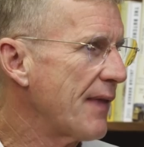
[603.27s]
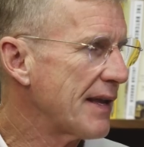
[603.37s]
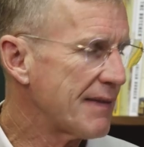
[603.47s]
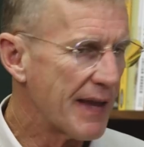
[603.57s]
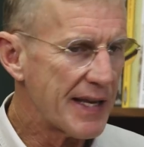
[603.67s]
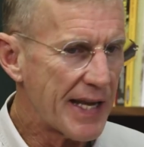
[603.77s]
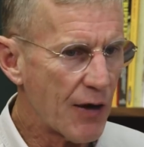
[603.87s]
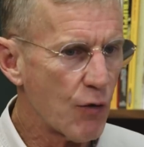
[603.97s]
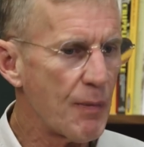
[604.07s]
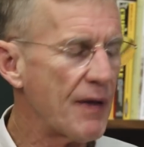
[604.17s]
They, they
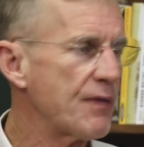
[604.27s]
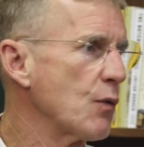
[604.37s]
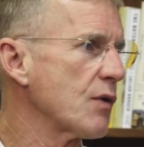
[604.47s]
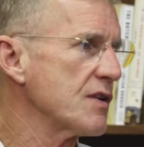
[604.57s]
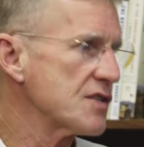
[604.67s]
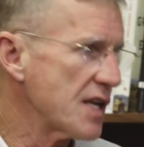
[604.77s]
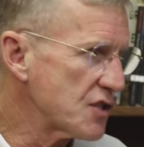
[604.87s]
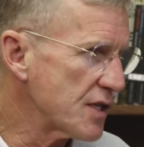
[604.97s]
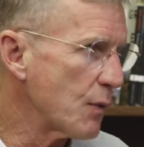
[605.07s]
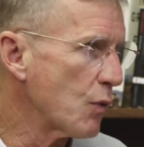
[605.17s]
care about the
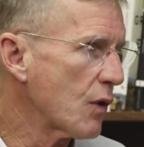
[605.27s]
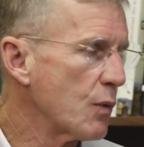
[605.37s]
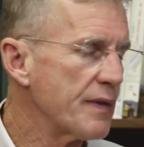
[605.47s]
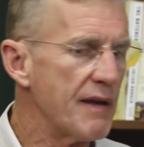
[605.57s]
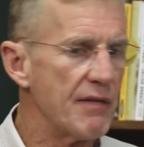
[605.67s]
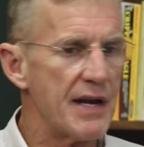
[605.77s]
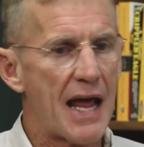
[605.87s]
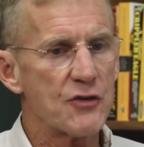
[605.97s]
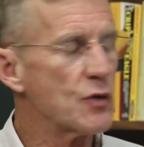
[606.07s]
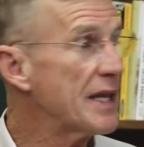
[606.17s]
organization they work with. They have a
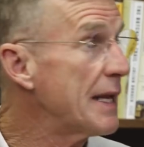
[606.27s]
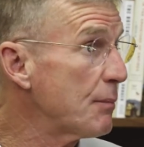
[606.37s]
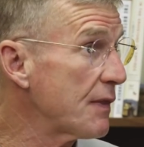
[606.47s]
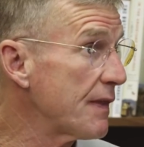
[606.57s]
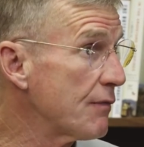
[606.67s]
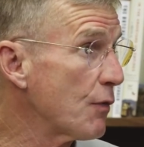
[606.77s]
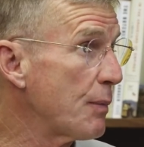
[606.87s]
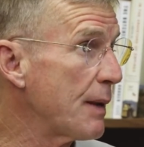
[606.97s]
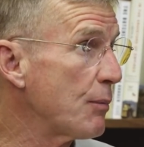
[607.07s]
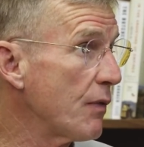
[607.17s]
natural empathy for
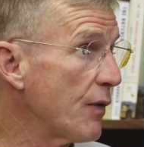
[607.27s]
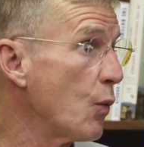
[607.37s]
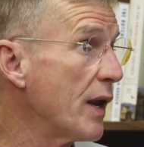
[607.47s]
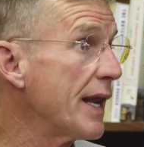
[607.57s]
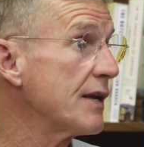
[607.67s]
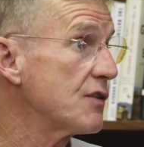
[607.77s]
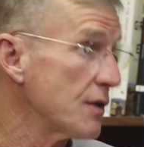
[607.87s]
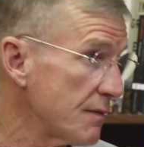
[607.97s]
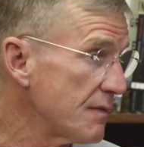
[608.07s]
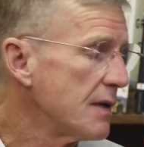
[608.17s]
people. They're willing
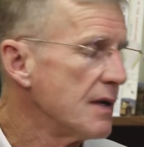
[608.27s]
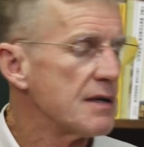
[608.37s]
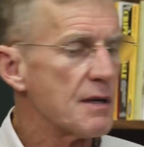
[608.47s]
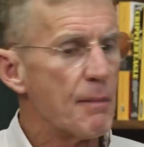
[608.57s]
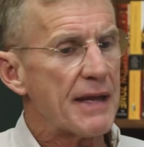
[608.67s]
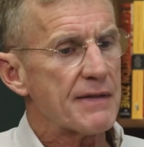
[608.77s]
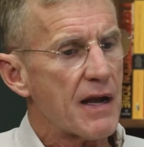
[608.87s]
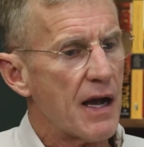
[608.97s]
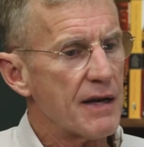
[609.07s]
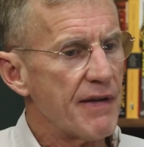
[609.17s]
to, to make the
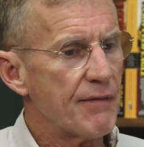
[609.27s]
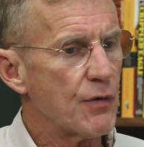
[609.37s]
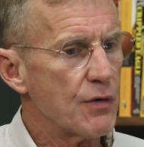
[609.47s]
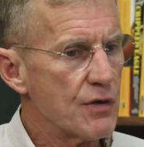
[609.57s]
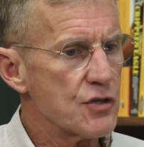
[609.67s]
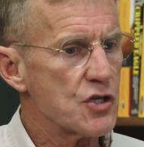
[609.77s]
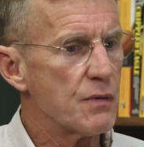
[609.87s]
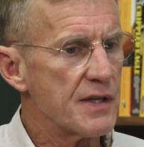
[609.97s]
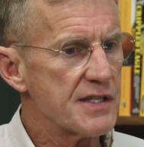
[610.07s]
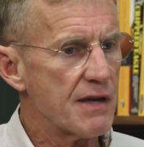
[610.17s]
kind of effort and to
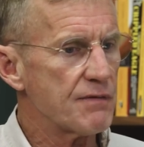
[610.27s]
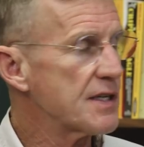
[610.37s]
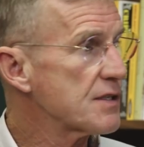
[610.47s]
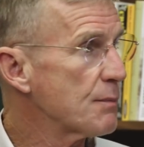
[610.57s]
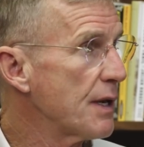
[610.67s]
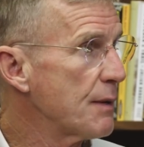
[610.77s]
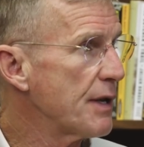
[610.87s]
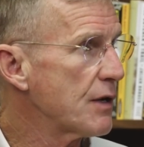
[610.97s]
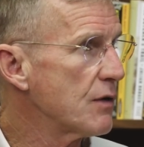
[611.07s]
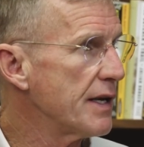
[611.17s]
show the self-discipline to
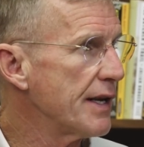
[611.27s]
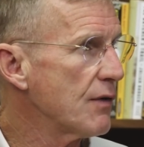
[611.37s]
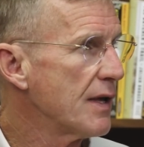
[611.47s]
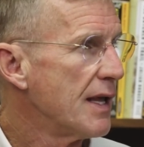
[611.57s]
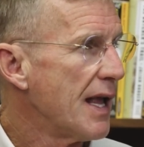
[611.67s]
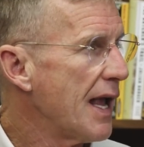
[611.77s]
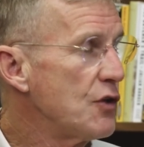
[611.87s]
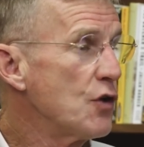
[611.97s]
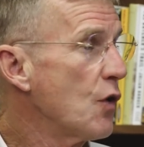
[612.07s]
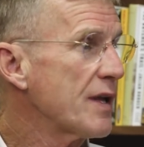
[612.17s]
be a good leader.
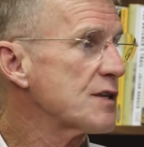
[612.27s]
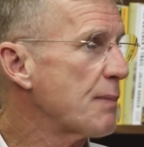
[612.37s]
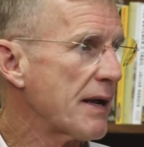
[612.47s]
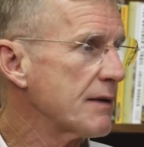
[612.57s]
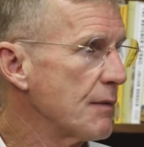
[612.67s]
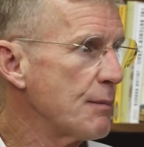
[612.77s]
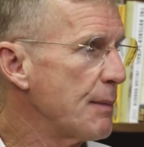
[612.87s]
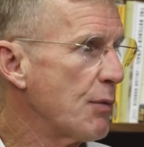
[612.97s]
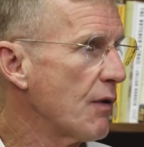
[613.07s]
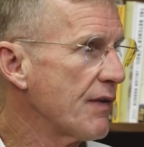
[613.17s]
And you don't expect them to
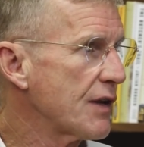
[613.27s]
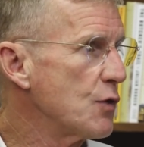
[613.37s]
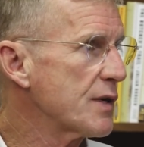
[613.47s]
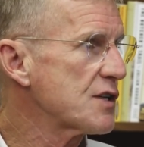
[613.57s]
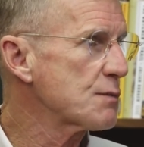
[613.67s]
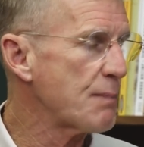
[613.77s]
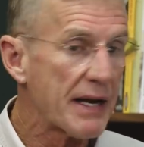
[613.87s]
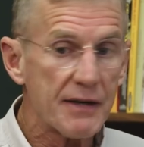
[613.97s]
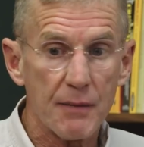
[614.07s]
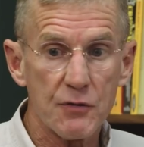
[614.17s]
be perfect. You
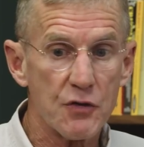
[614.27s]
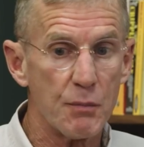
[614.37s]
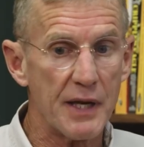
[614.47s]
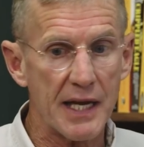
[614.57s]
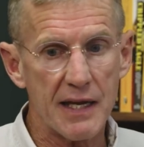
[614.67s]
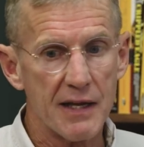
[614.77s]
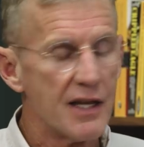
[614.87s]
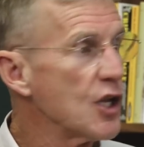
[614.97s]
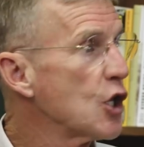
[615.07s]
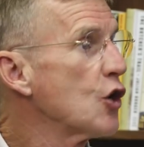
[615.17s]
expect them to be
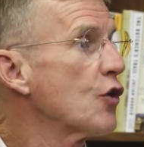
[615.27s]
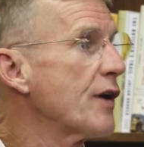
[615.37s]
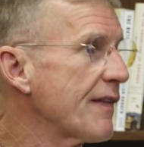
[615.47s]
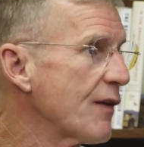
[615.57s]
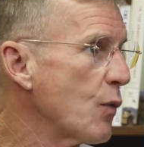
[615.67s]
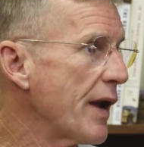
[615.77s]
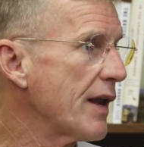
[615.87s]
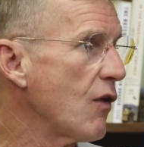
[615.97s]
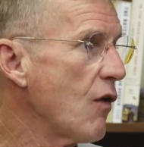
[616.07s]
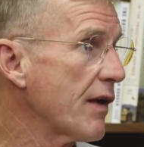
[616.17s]
learning their way
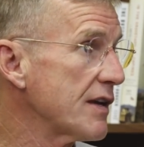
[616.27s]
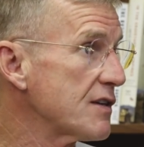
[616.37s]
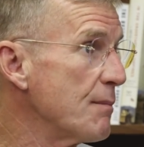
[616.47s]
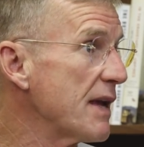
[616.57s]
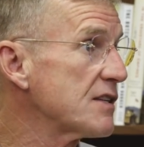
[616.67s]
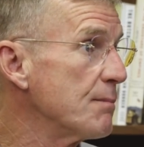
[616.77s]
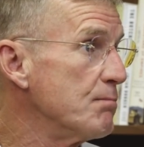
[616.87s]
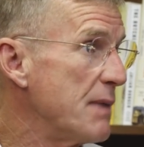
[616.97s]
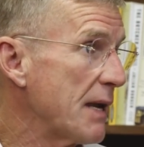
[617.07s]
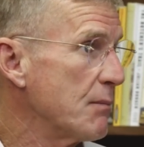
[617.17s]
along and to make some
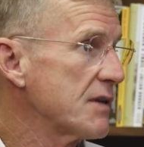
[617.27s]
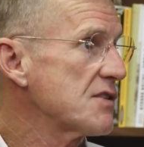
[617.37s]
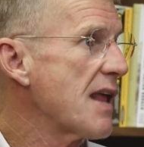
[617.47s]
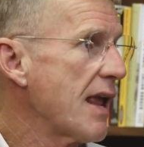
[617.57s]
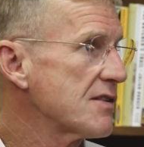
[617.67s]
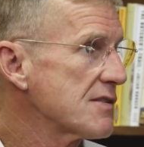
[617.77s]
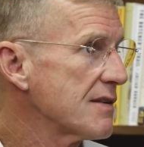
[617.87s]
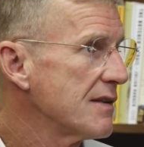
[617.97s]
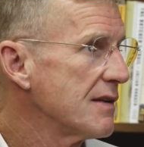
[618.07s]
big mistakes.